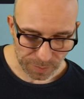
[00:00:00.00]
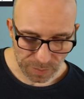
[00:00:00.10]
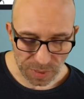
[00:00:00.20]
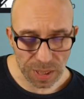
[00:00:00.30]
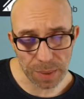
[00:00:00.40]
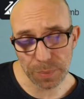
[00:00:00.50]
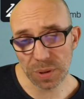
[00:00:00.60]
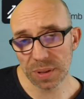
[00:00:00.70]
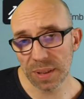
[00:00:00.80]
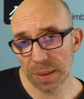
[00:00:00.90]
Nami
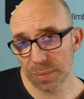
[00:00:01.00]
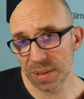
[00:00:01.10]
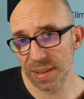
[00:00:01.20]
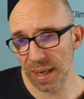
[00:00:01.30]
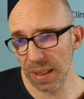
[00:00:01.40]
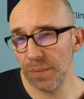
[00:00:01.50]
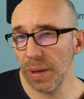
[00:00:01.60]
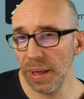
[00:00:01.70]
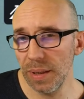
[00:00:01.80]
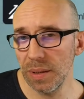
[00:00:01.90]

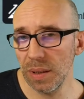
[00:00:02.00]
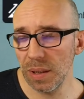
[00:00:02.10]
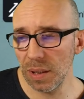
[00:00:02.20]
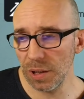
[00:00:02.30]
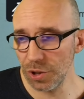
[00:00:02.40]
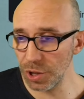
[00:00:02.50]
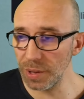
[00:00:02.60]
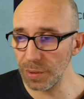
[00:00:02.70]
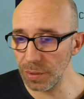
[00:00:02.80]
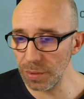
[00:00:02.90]
Segway
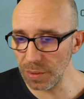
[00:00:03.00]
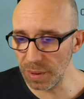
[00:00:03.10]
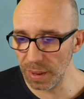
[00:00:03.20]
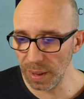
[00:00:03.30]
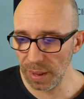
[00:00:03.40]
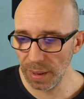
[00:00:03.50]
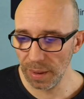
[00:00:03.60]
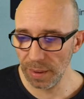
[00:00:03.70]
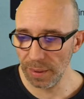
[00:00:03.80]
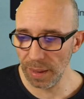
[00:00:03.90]
GT2.
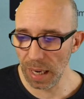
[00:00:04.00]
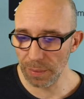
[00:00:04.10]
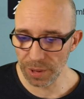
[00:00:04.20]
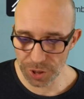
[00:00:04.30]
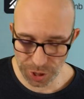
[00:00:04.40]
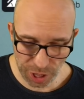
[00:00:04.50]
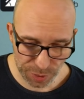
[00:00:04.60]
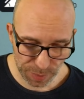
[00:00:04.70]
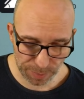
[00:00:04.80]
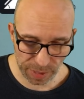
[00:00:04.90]
Now I changed
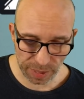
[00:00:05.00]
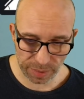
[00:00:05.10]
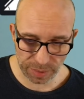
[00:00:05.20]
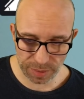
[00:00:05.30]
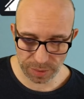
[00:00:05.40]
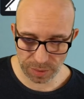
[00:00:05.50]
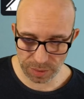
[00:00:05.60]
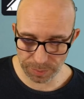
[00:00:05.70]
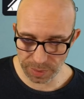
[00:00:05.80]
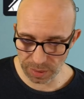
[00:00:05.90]
my mind. This is going to
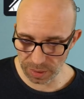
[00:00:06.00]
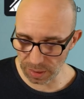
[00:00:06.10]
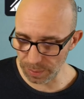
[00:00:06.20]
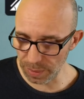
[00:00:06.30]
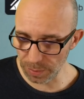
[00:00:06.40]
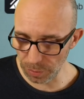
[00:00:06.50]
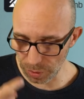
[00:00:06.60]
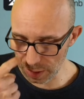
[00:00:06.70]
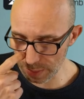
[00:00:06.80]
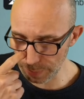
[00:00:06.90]
be a little bit more
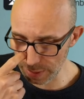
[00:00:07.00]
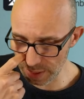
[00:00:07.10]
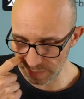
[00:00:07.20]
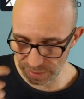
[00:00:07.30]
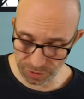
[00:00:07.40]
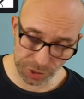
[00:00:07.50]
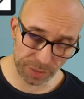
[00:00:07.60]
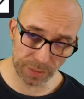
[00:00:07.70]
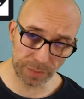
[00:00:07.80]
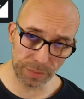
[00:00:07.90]
expensive than
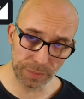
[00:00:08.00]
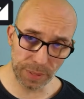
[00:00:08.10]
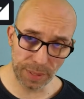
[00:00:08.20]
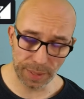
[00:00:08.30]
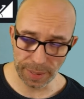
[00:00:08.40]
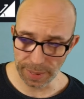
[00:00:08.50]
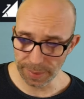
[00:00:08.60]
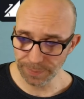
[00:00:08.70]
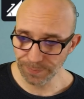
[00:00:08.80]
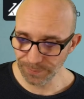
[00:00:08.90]
GT2,
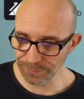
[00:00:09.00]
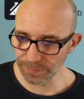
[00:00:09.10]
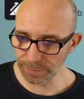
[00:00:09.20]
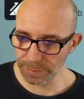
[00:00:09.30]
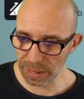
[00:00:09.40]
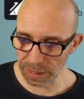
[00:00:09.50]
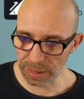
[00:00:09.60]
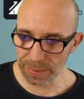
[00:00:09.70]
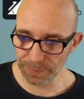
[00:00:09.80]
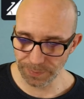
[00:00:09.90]
but
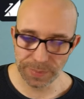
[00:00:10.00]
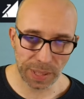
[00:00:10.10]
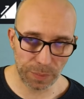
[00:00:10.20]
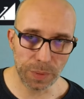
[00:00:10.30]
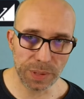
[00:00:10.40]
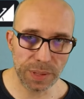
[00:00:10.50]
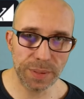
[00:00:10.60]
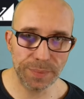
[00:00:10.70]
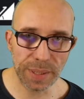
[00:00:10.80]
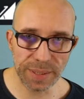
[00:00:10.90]
I want
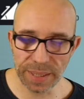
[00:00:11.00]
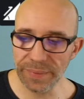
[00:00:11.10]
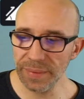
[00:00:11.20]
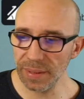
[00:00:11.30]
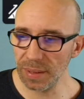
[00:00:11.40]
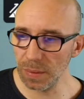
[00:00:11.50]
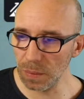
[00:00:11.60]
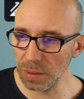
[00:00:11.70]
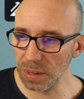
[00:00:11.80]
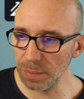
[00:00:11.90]
it. I definitely
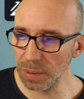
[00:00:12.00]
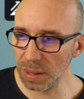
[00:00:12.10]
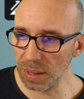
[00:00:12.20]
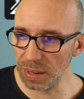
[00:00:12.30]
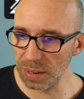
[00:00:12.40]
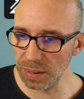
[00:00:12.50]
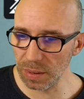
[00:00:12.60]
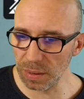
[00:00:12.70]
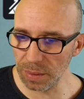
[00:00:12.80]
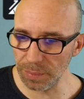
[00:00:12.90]
want it, because it's
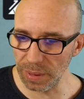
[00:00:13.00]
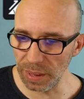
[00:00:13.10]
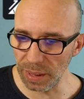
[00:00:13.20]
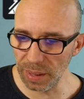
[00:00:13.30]
going to be,